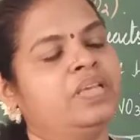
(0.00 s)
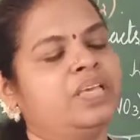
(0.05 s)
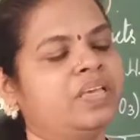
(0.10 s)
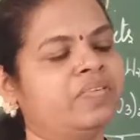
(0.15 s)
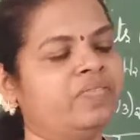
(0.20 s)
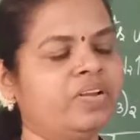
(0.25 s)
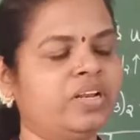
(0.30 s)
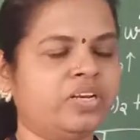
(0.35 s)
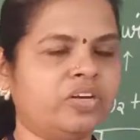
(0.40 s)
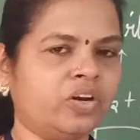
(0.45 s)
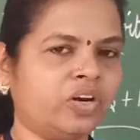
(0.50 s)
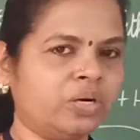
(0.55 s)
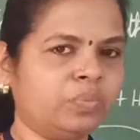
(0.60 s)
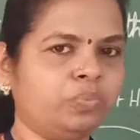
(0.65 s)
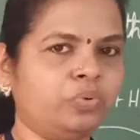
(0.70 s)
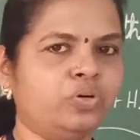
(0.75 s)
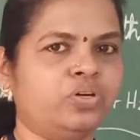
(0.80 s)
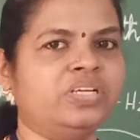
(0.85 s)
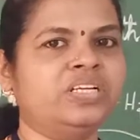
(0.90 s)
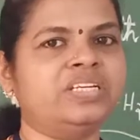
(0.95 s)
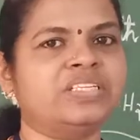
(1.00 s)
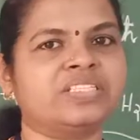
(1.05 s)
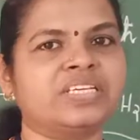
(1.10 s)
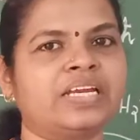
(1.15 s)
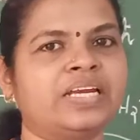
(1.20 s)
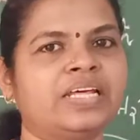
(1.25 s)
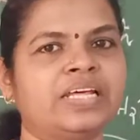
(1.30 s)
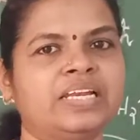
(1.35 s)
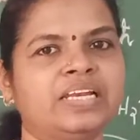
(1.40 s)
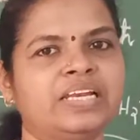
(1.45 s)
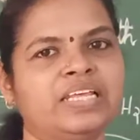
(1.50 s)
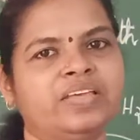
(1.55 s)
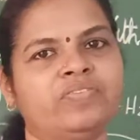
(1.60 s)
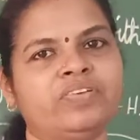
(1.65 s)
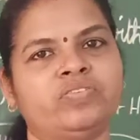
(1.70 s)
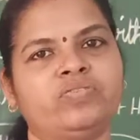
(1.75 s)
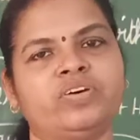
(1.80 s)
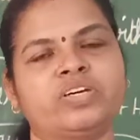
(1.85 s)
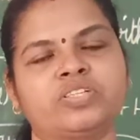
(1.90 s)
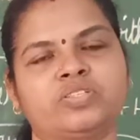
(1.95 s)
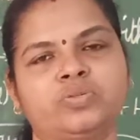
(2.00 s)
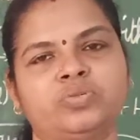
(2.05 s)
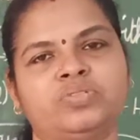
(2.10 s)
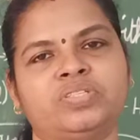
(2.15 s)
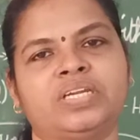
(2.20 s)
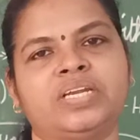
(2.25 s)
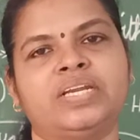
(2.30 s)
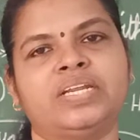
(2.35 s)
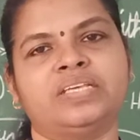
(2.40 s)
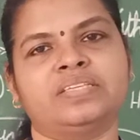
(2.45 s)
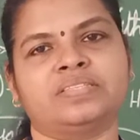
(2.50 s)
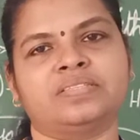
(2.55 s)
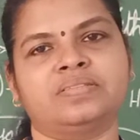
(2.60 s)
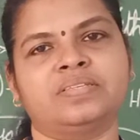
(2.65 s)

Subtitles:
He will not put inside and leave it for 2-3 days.